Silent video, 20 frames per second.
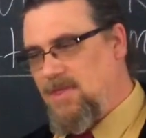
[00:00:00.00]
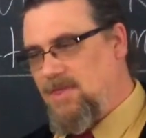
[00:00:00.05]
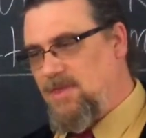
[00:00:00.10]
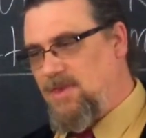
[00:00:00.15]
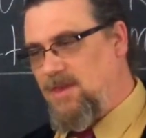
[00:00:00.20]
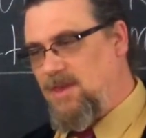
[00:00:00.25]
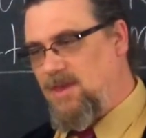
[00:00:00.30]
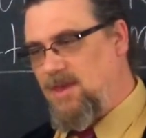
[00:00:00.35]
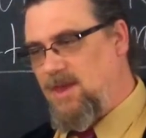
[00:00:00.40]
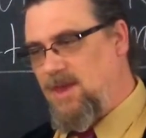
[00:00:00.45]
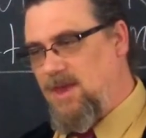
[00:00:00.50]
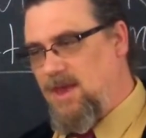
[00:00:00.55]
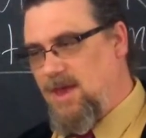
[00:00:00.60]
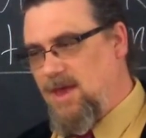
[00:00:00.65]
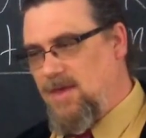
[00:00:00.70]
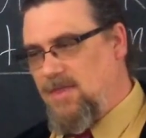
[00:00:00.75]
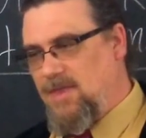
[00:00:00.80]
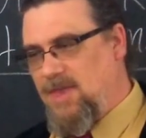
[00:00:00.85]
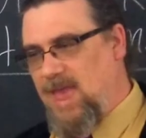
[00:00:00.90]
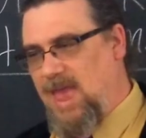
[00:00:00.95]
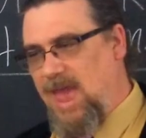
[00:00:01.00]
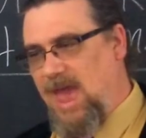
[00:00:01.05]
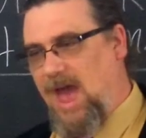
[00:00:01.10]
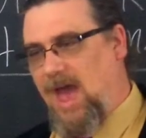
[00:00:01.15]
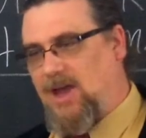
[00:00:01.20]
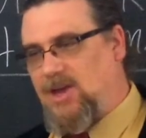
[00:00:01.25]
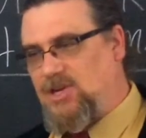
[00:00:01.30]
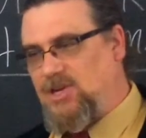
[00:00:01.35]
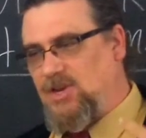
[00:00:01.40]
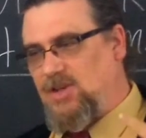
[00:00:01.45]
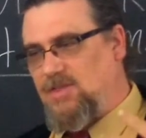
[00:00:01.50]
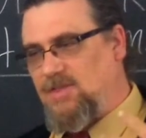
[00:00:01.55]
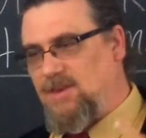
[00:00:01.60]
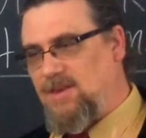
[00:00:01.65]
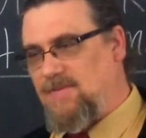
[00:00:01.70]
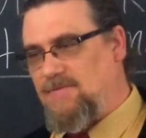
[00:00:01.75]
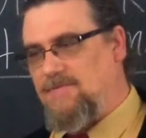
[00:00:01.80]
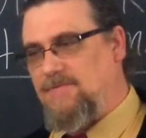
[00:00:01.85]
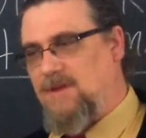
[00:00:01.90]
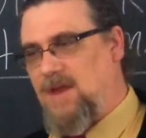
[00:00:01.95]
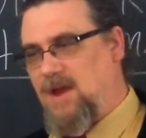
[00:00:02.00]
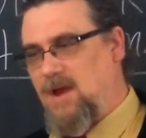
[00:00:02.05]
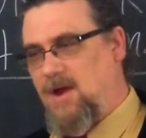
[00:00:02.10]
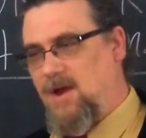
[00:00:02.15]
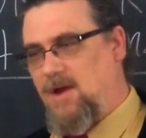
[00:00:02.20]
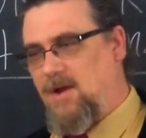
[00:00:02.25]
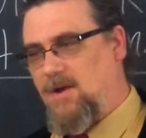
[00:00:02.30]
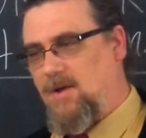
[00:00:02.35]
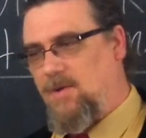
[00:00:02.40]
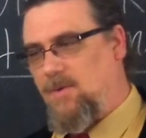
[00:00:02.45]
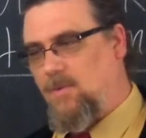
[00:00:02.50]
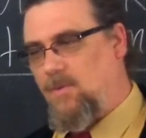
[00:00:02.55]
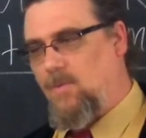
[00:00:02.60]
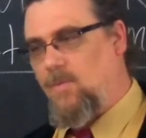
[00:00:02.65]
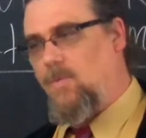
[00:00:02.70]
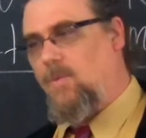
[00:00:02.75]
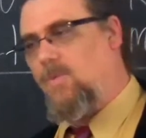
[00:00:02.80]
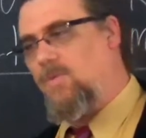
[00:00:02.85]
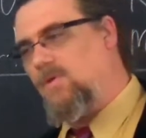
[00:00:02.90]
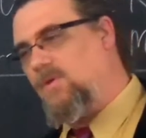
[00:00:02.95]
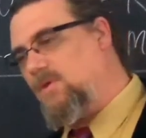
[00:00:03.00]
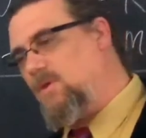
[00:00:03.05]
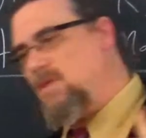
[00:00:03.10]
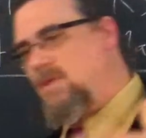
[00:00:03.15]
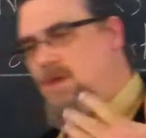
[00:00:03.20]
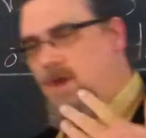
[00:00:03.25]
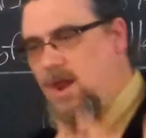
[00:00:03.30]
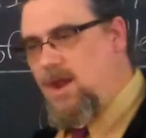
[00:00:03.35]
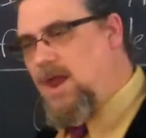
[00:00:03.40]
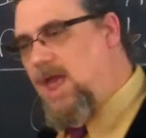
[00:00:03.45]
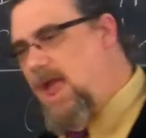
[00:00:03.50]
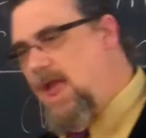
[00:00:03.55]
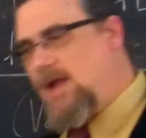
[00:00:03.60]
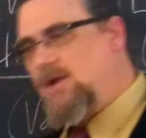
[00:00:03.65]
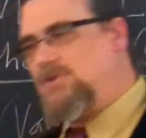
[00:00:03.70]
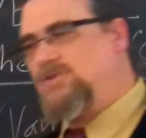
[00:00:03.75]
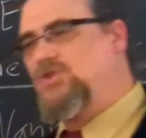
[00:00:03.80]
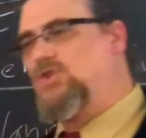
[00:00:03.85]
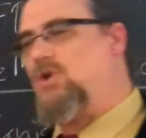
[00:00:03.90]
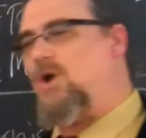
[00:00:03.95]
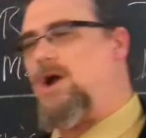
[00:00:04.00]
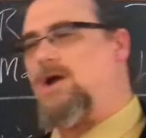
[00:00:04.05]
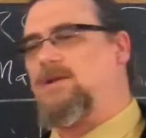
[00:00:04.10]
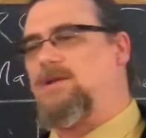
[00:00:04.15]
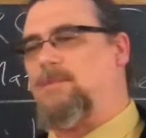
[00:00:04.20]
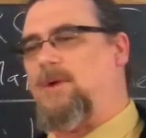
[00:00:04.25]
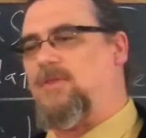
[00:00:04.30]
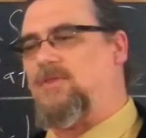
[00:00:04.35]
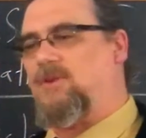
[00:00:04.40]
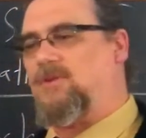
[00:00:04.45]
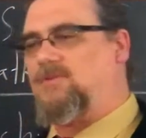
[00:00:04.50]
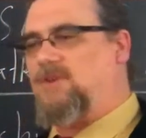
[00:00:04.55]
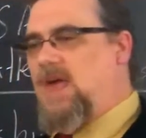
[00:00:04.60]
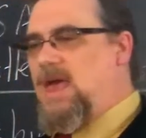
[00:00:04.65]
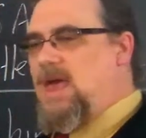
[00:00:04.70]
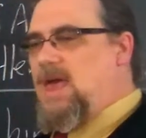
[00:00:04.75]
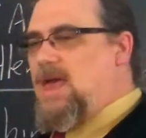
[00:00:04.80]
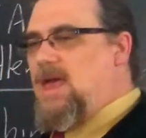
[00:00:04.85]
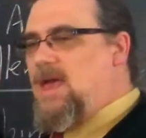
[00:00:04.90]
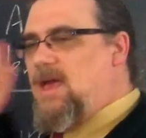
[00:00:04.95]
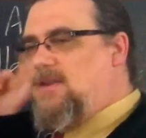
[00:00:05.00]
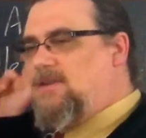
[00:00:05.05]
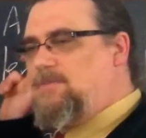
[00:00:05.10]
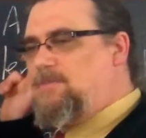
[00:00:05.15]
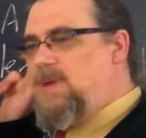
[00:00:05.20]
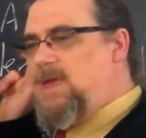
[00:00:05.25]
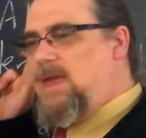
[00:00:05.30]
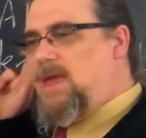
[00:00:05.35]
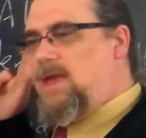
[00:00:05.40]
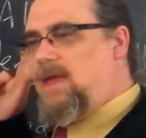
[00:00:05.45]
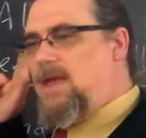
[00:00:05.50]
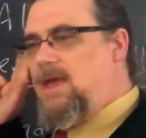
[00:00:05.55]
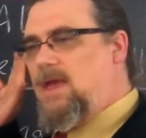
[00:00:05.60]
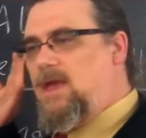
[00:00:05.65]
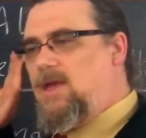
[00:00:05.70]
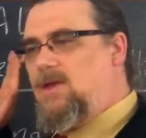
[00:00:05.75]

The, the action, the affair. And Hegel's talked about this as being a